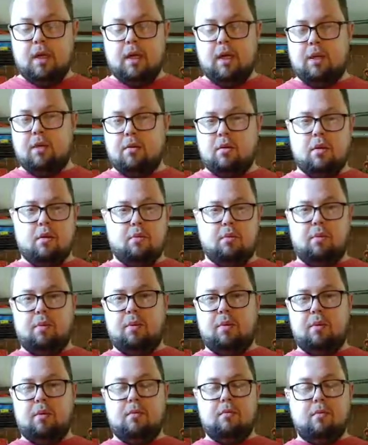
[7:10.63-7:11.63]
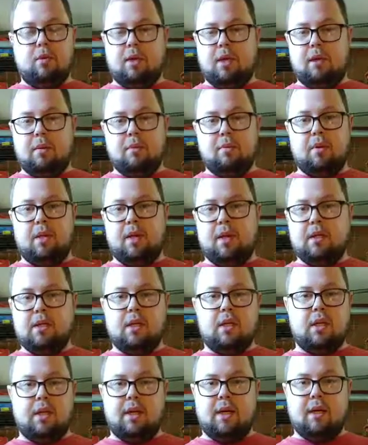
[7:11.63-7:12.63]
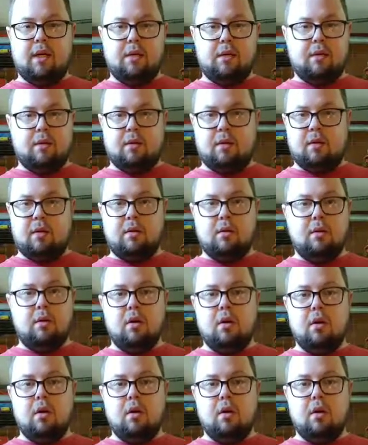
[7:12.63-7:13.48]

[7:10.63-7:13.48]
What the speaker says: either on like plexiglass or,